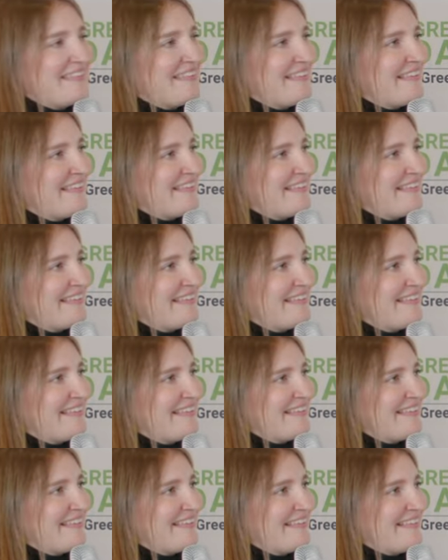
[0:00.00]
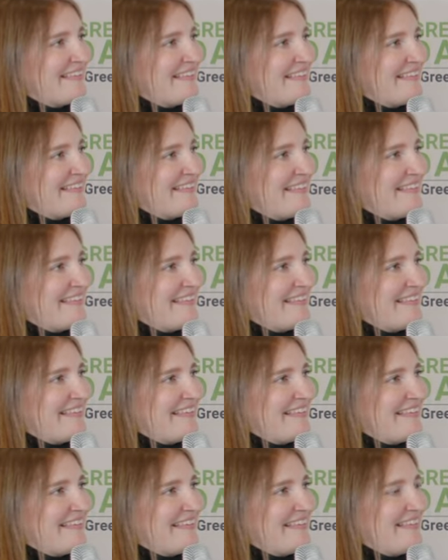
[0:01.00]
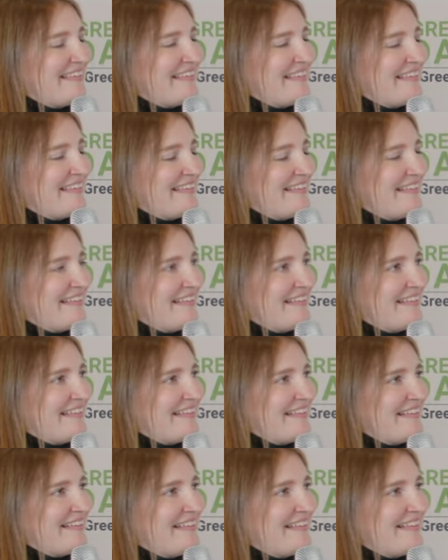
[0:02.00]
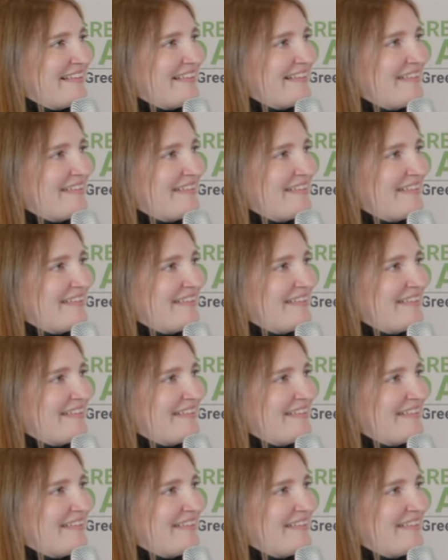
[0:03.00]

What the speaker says: This person isn't speaking.